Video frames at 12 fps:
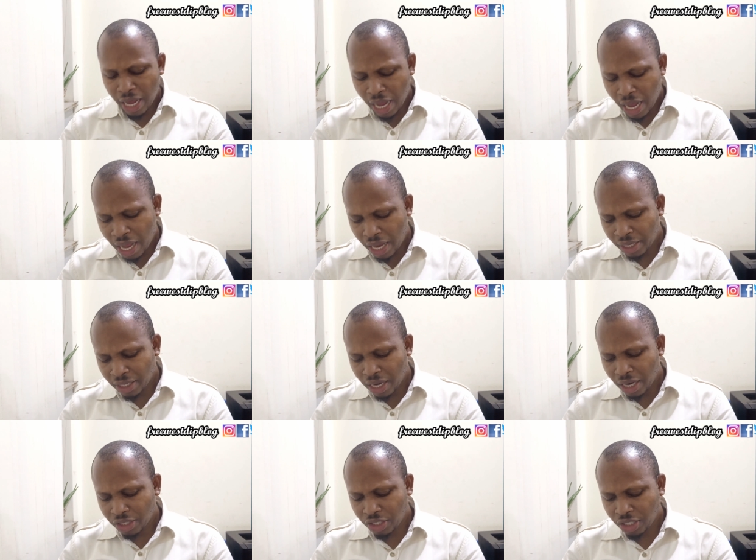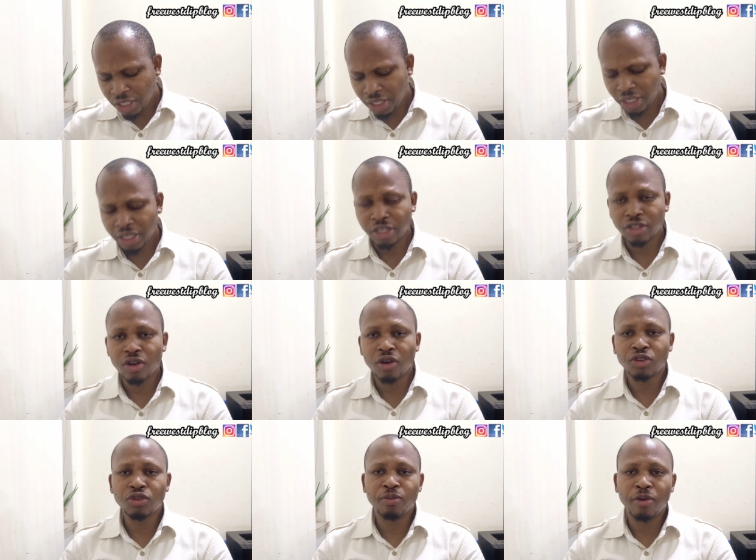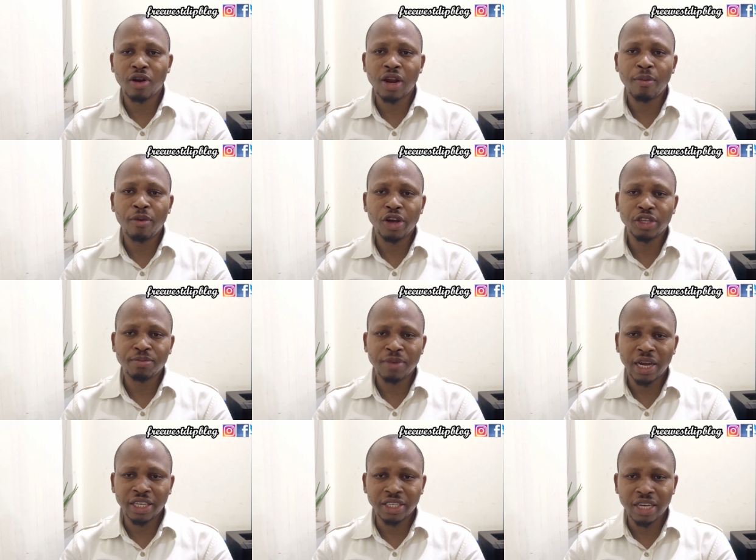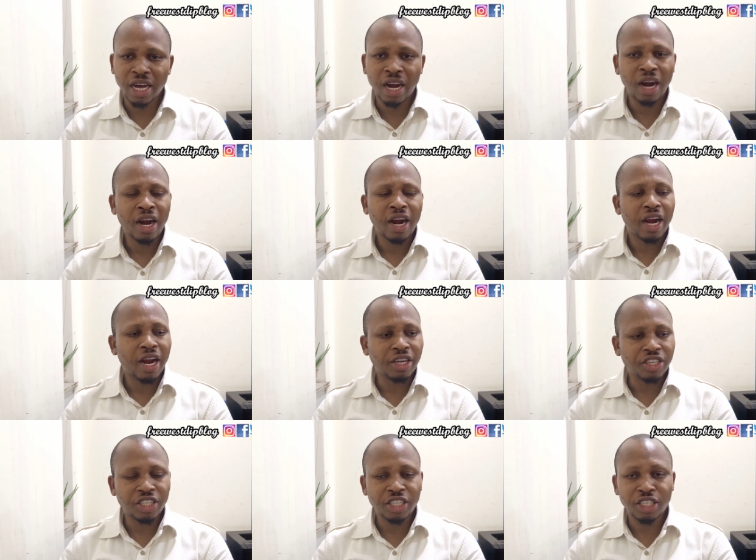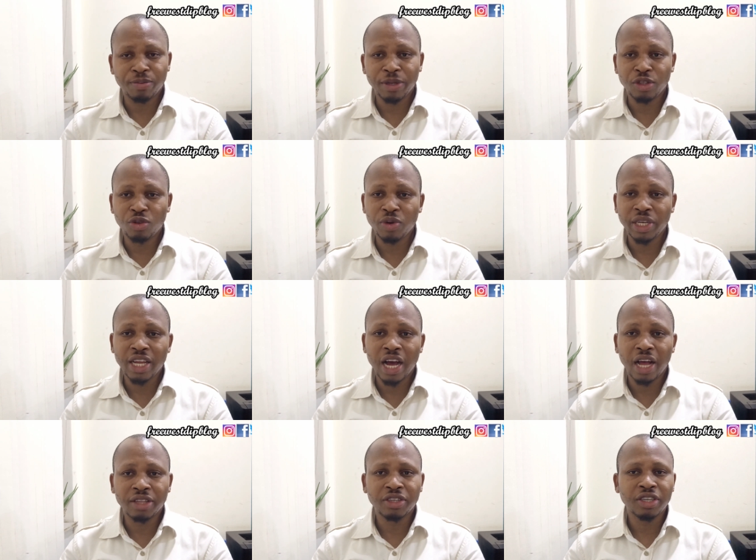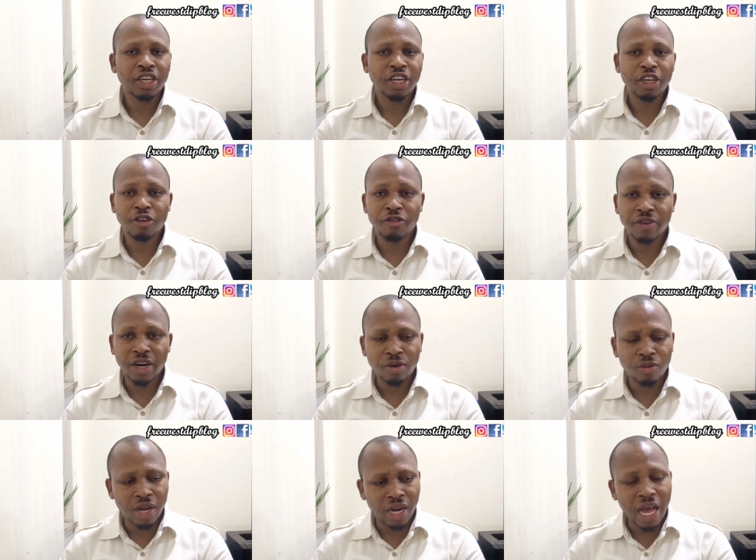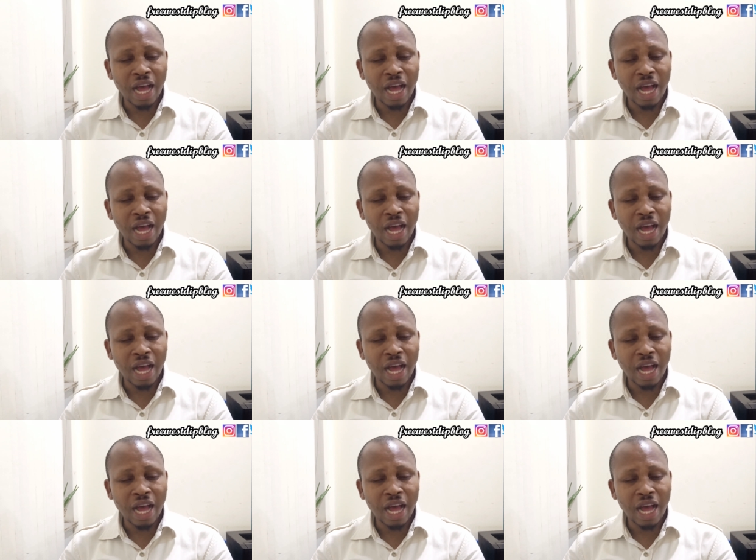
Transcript: And she is also Burna Boy's manager, and she's been doing that, you know, very well.